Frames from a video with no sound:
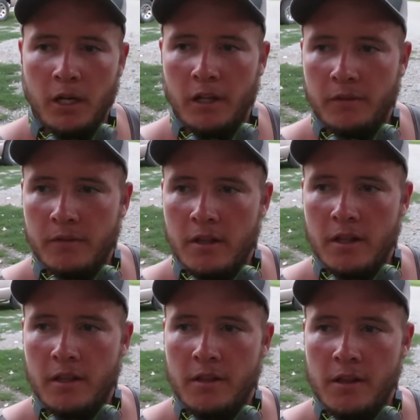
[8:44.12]
but
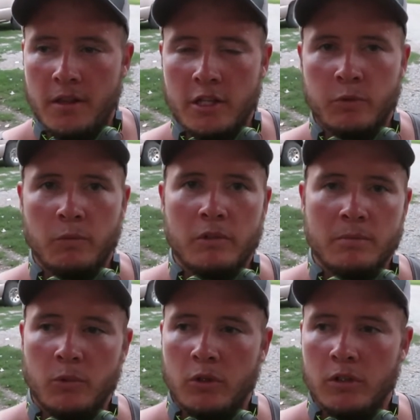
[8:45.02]
this one
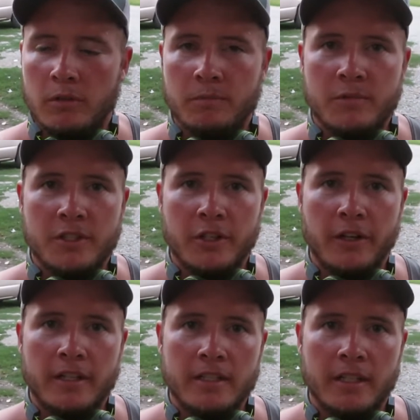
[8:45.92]
was more
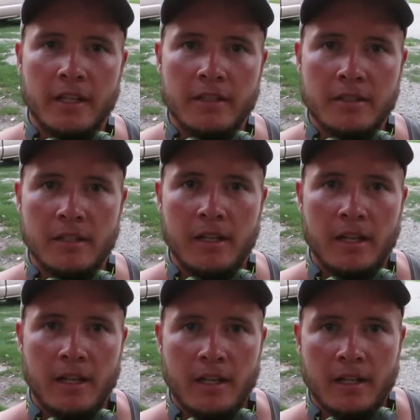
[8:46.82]
serious, I
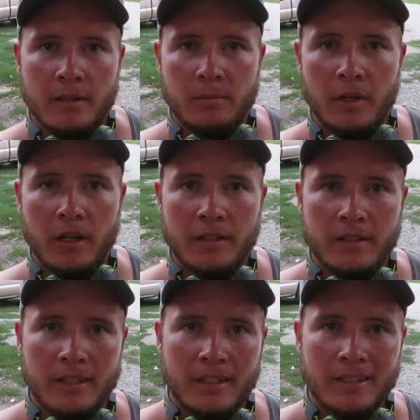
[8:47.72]
guess.
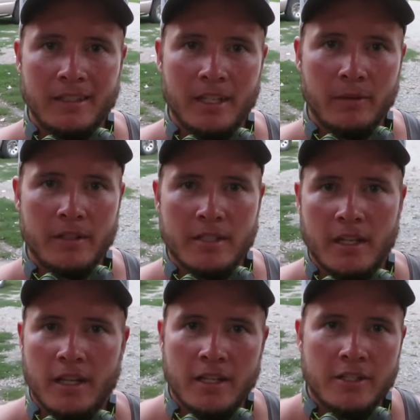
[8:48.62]
But anyways,
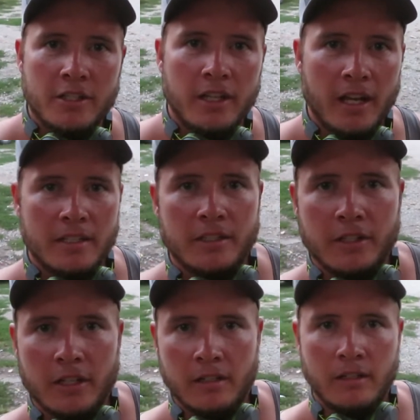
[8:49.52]
see you guys
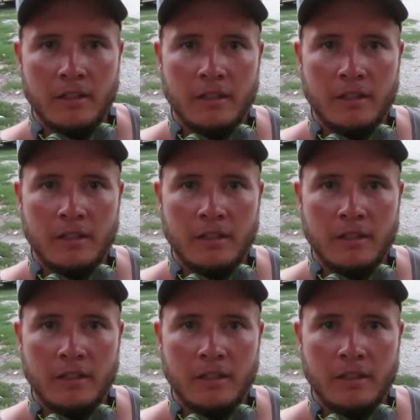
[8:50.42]
later.